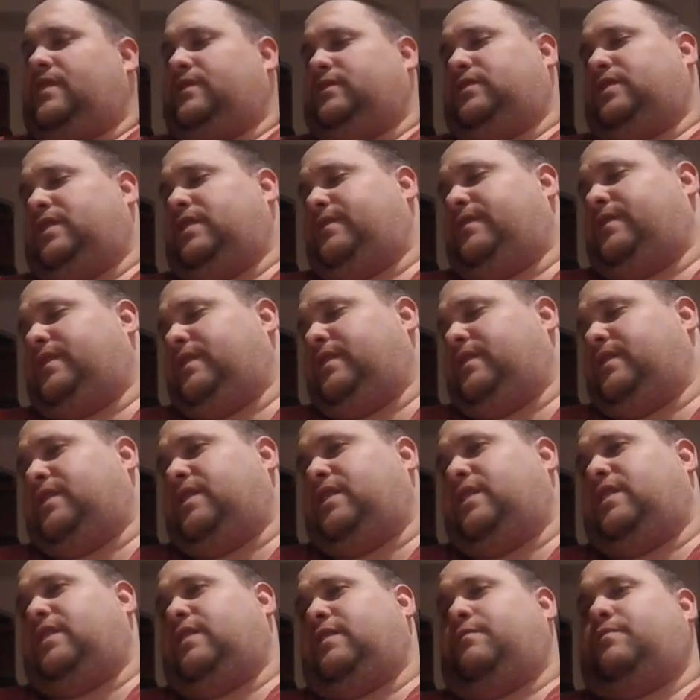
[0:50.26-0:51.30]
try to find
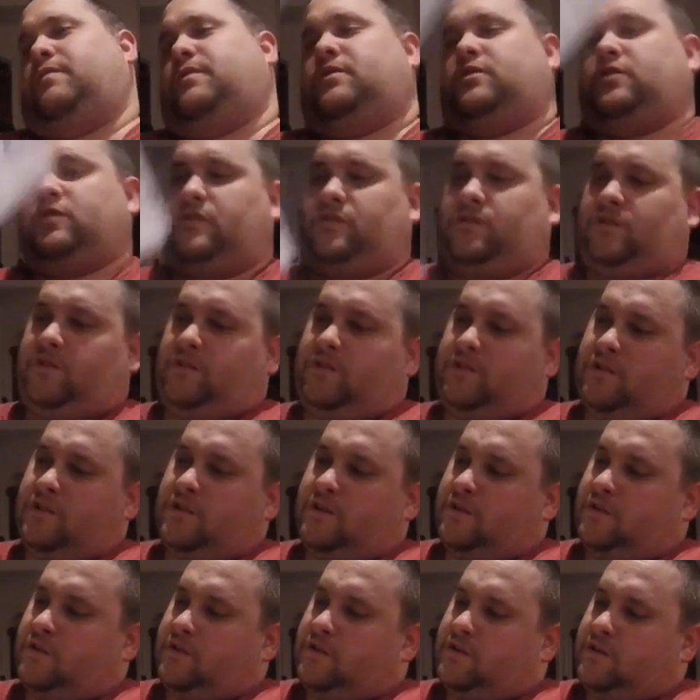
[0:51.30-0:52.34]
a picture.
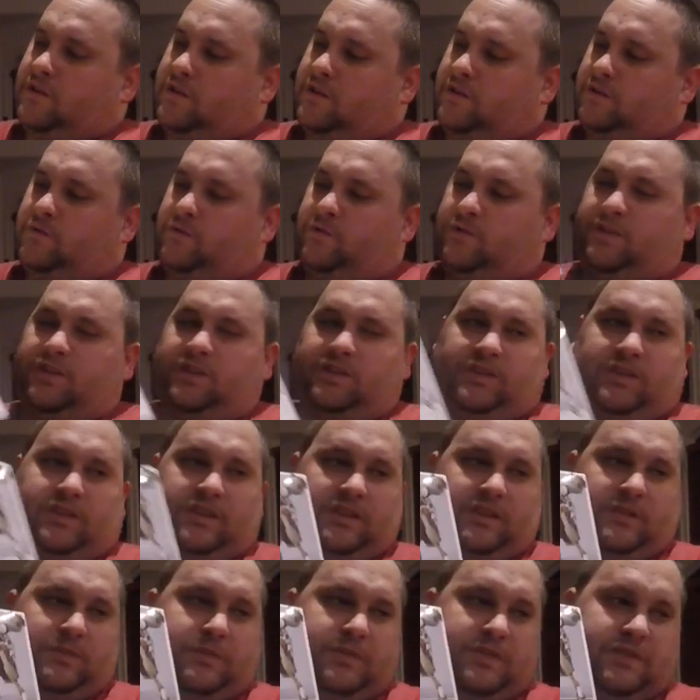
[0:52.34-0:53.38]
Which is
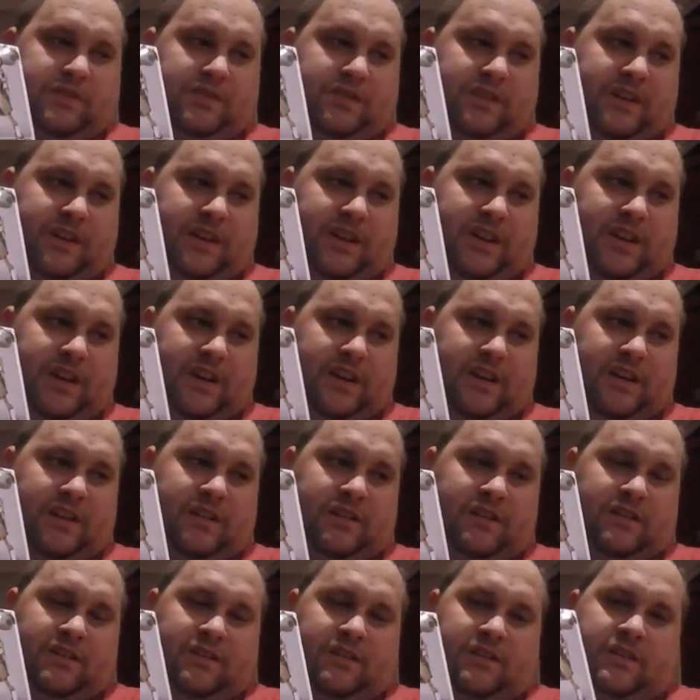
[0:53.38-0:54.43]
this piece right here.
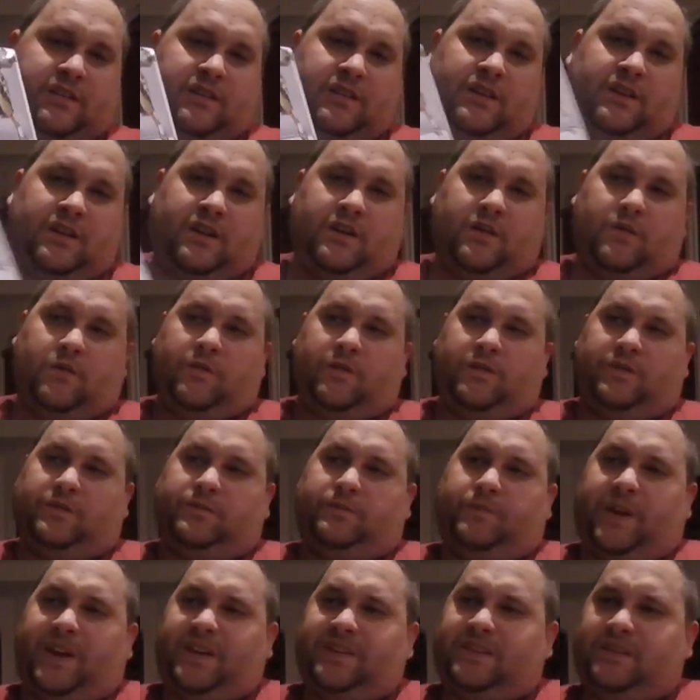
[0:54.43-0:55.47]

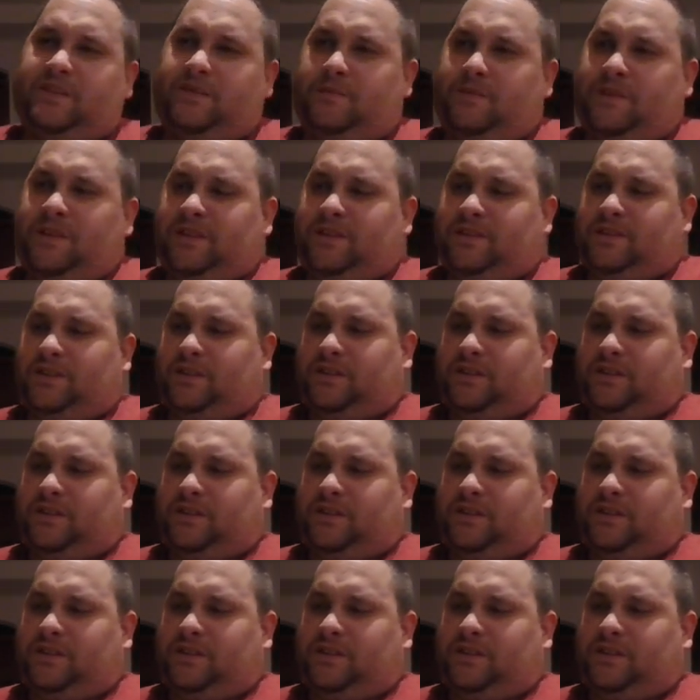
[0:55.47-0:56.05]
What basically means